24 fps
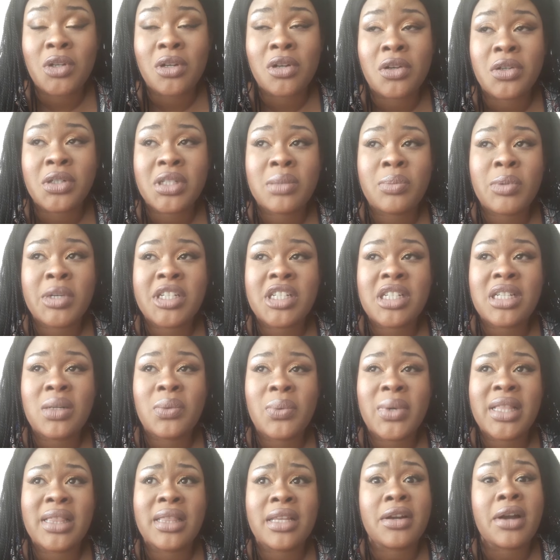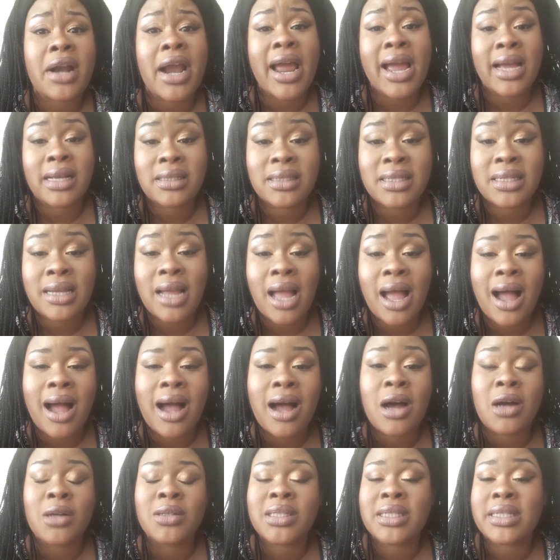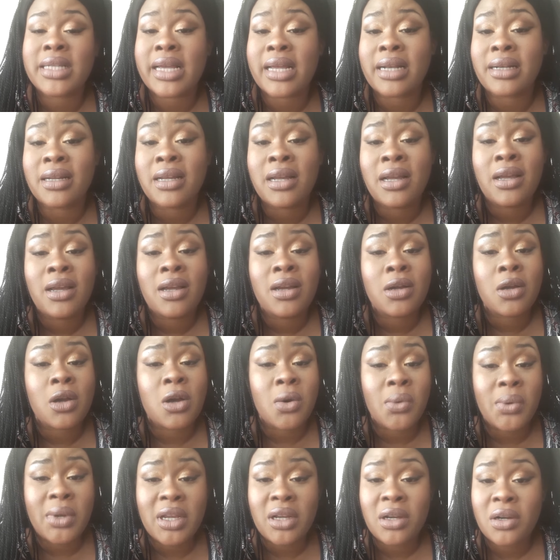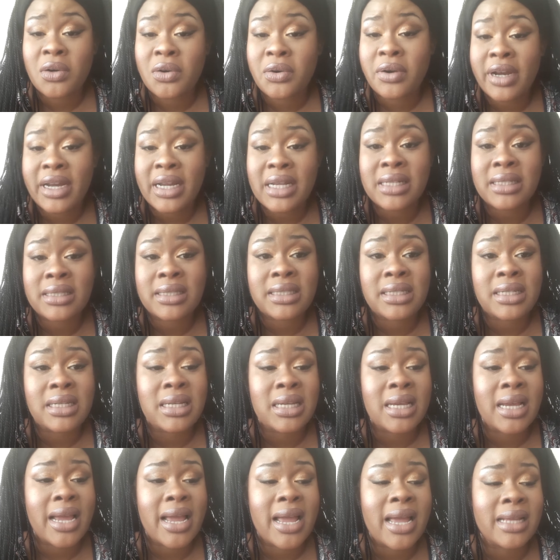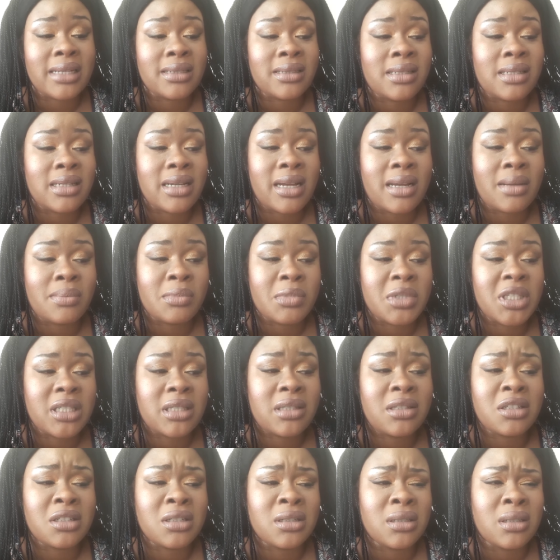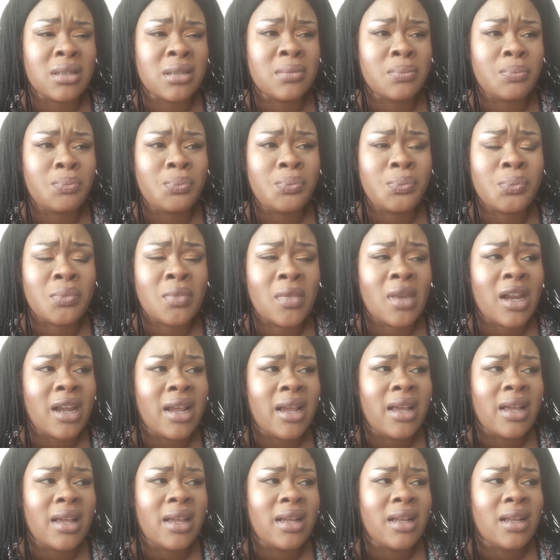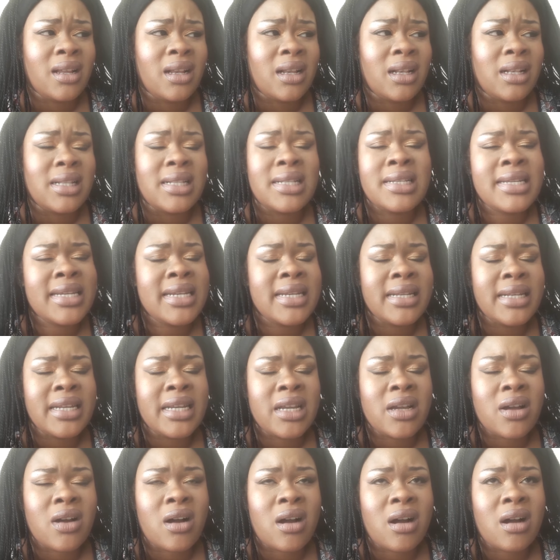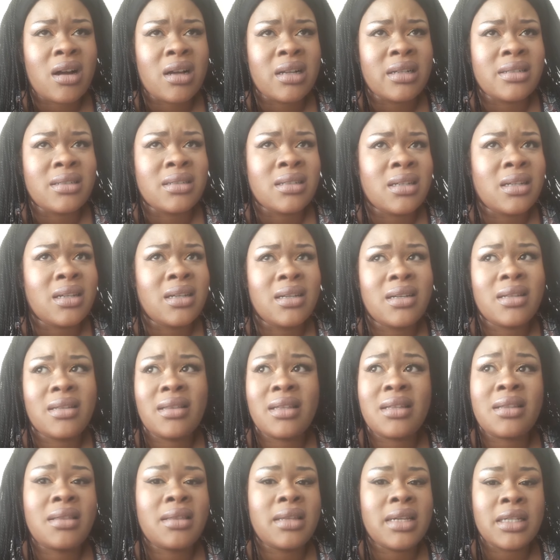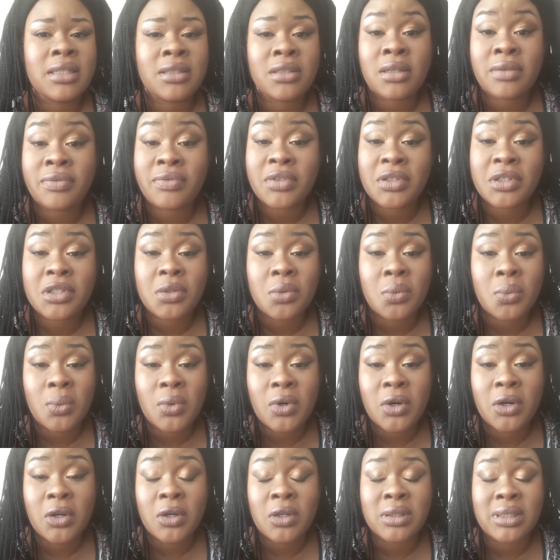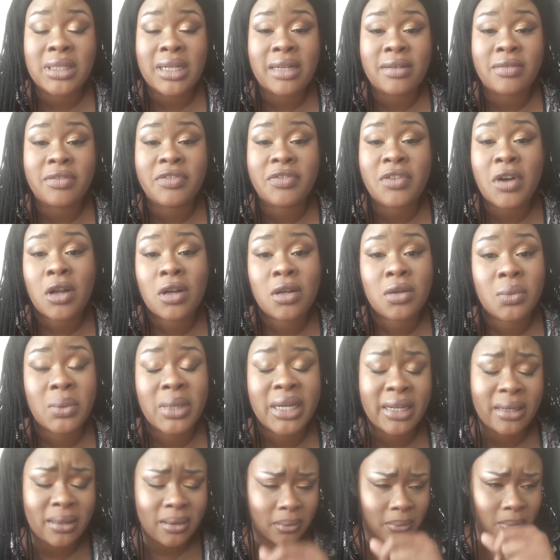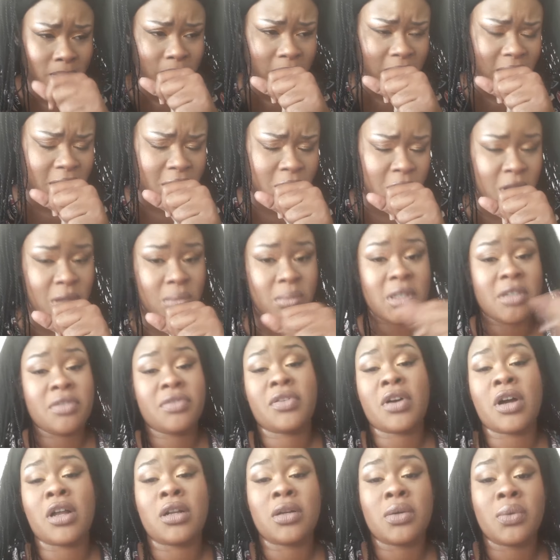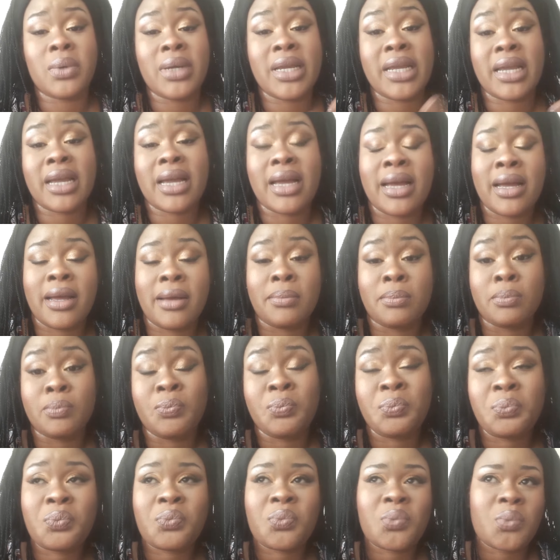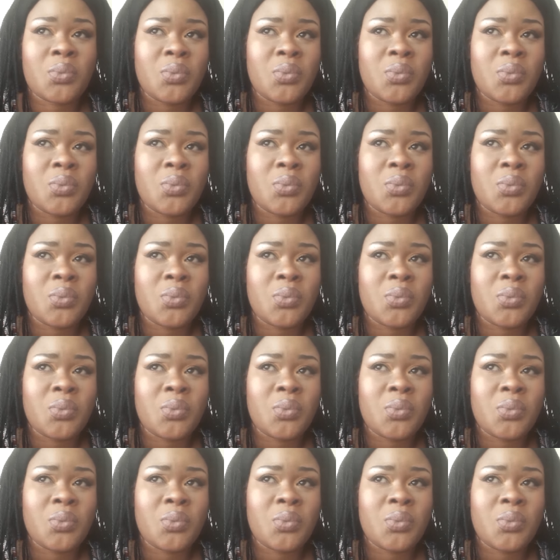you know, especially when they're acting out and going crazy and um, still leaning on the things of this world and following excuse me, following um,